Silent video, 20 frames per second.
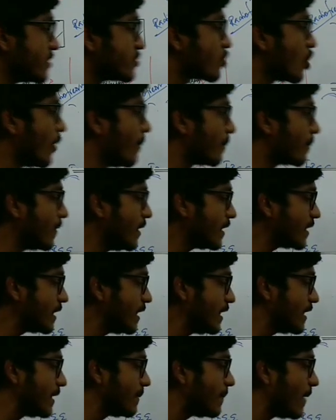is
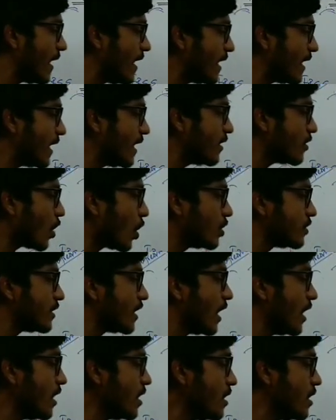completely dependent on
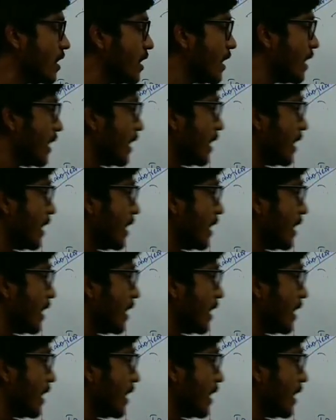the